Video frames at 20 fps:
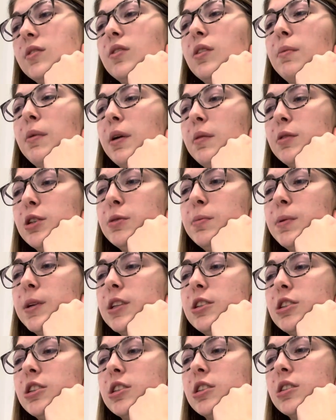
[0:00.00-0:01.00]
Remain with your
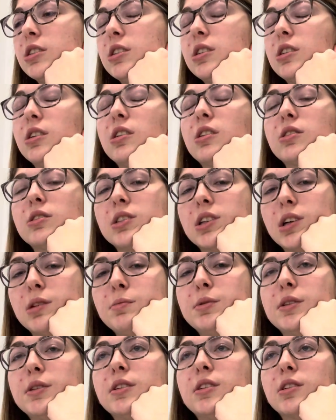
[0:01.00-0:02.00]
patient at all
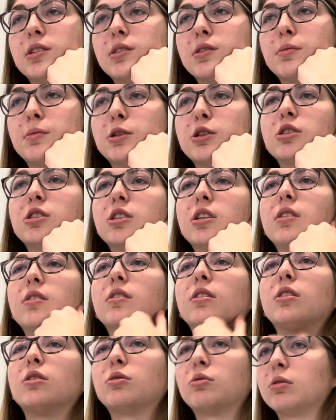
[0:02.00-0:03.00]
times until their emergency
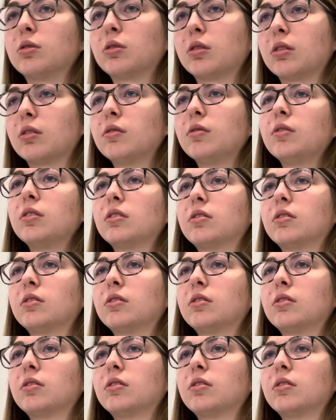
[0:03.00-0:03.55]
is resolved.